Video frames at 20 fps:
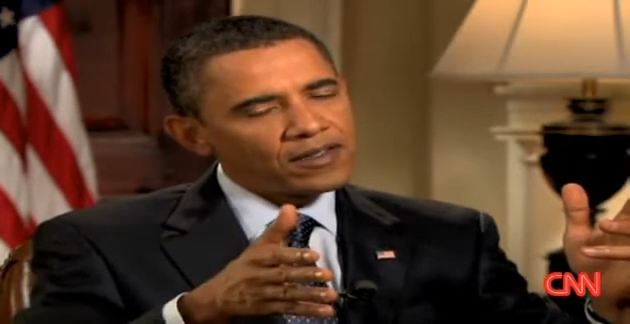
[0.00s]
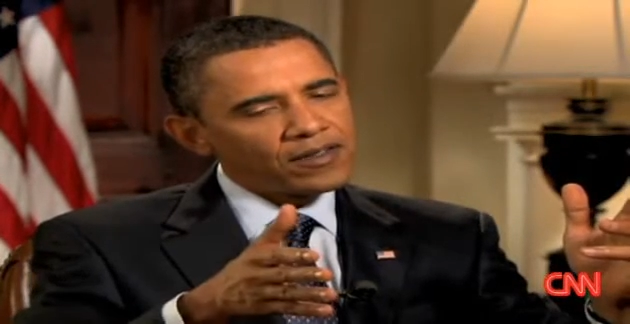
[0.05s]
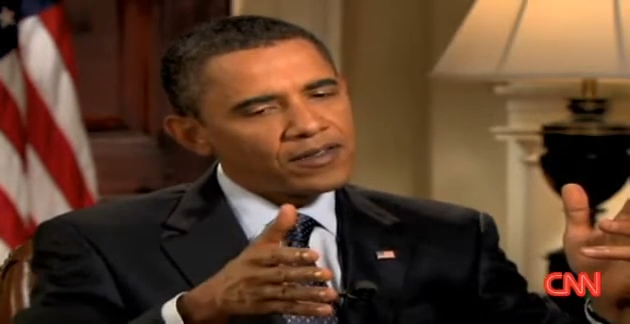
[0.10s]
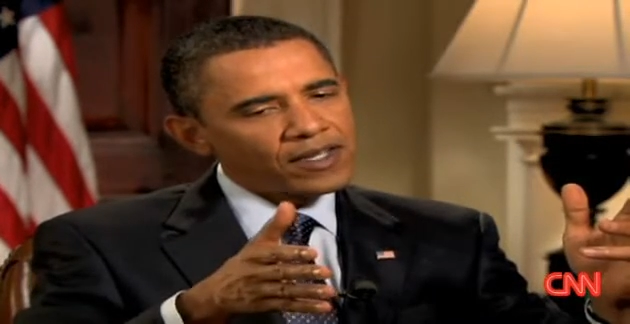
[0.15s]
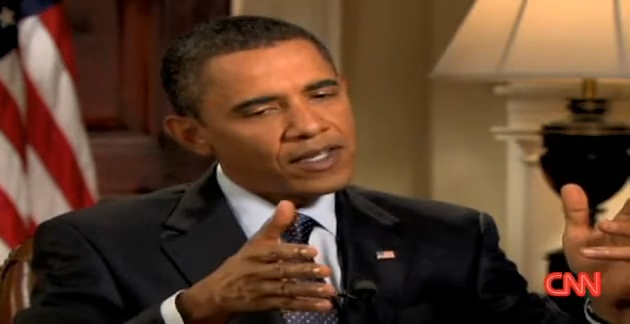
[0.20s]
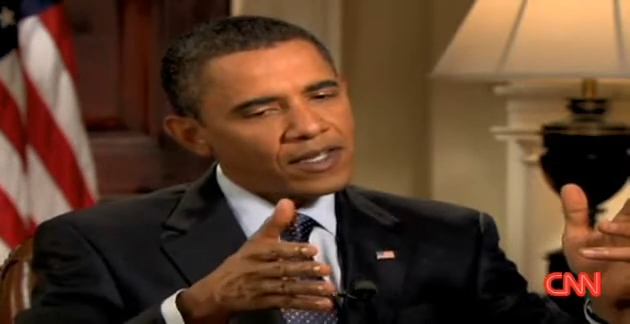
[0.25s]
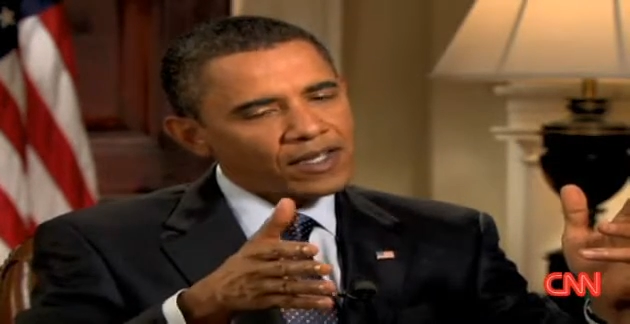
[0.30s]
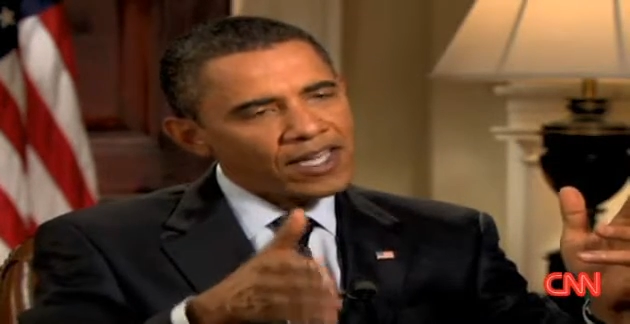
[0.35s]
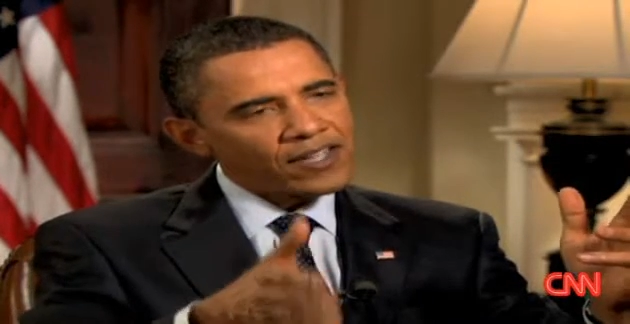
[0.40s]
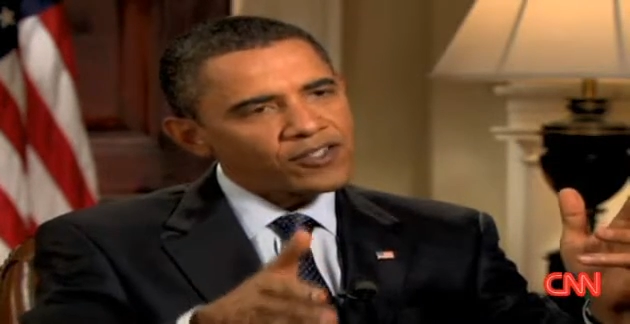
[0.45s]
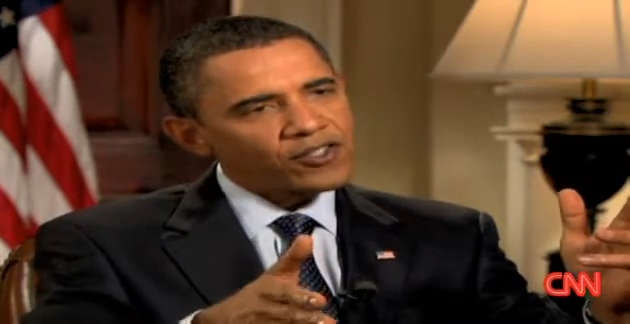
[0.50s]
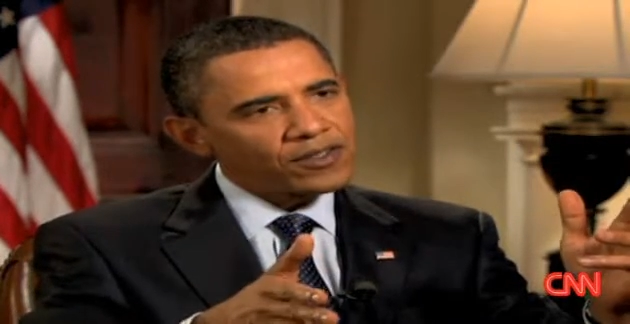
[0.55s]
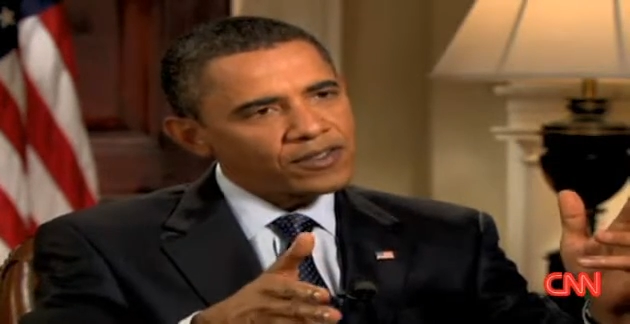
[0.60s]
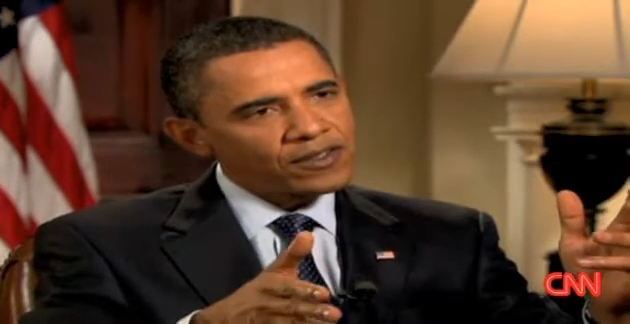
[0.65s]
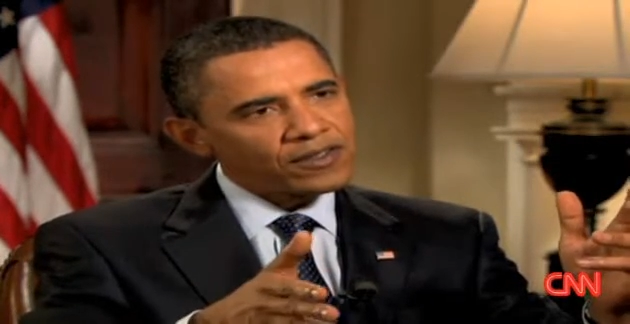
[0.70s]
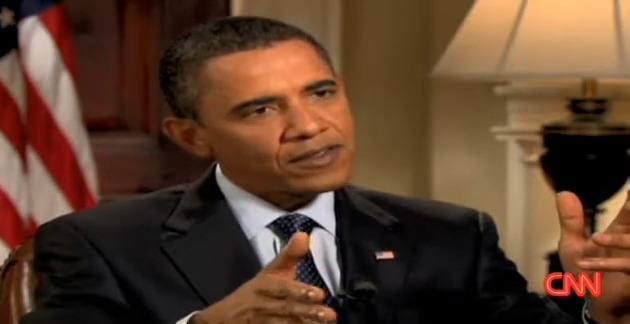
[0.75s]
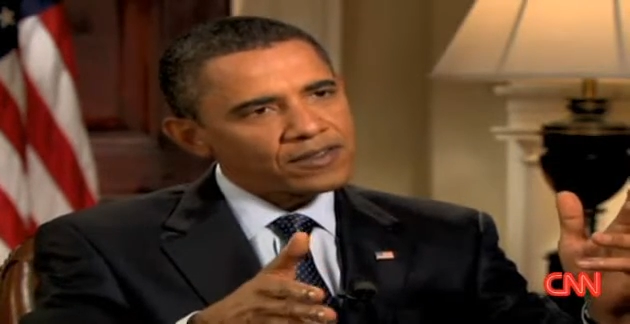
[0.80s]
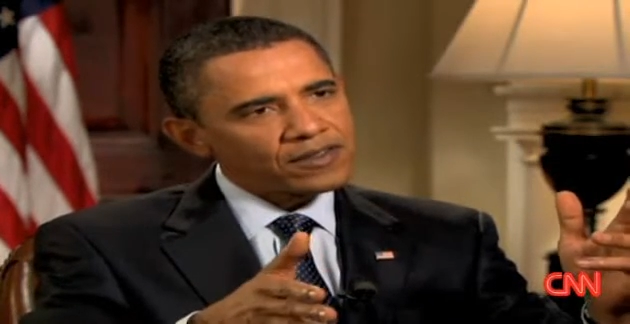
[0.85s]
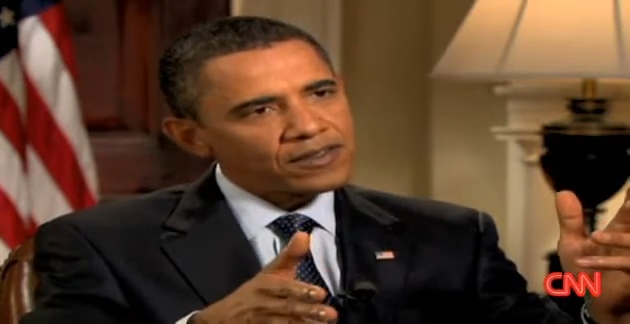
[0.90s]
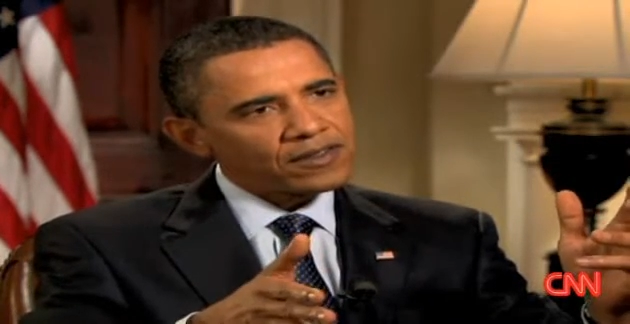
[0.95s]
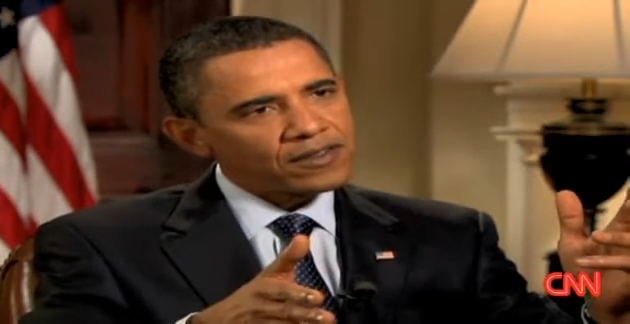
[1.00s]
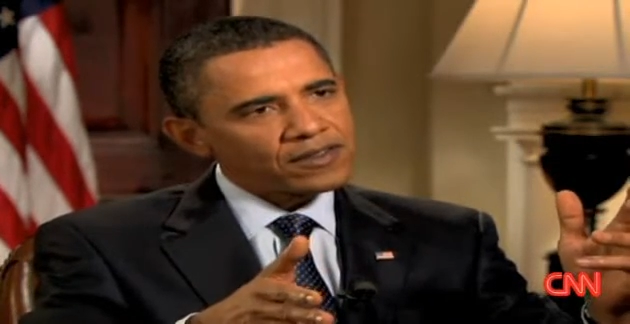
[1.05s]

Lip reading: the election